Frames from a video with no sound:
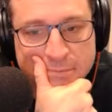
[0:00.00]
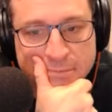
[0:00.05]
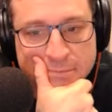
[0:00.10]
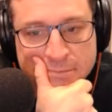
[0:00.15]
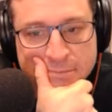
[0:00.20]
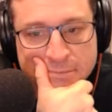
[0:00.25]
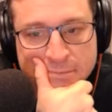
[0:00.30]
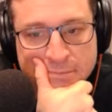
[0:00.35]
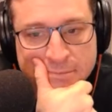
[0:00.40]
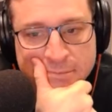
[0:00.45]

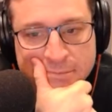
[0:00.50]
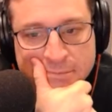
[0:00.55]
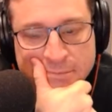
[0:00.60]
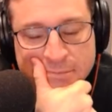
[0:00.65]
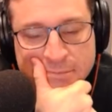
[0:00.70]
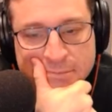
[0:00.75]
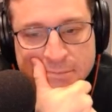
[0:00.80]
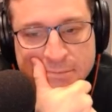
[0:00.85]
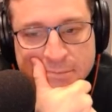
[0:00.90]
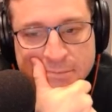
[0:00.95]

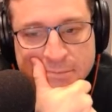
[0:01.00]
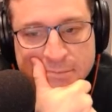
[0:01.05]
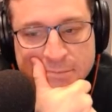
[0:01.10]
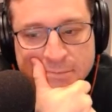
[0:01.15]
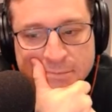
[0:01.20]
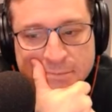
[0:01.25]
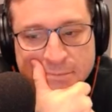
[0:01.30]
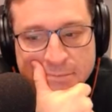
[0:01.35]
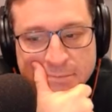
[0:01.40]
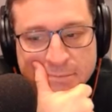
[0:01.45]

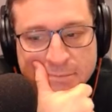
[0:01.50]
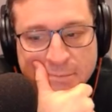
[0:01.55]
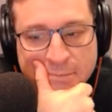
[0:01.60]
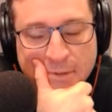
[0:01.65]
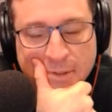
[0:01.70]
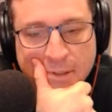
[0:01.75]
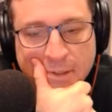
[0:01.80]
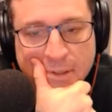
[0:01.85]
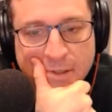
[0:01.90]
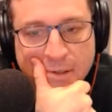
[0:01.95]

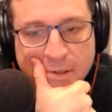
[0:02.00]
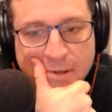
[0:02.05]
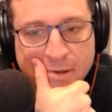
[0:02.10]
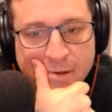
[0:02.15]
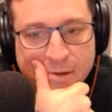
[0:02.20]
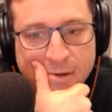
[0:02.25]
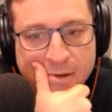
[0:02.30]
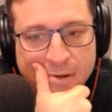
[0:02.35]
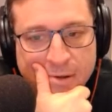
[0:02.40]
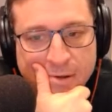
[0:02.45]

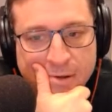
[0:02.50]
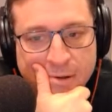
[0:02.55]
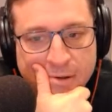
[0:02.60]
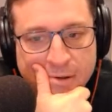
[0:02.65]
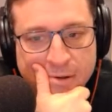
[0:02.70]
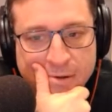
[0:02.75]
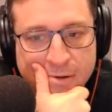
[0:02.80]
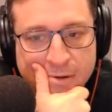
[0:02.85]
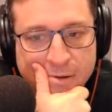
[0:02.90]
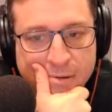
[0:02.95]

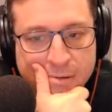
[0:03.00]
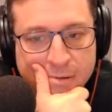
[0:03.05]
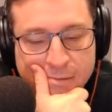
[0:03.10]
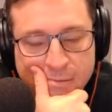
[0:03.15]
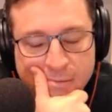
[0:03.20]
(not speaking)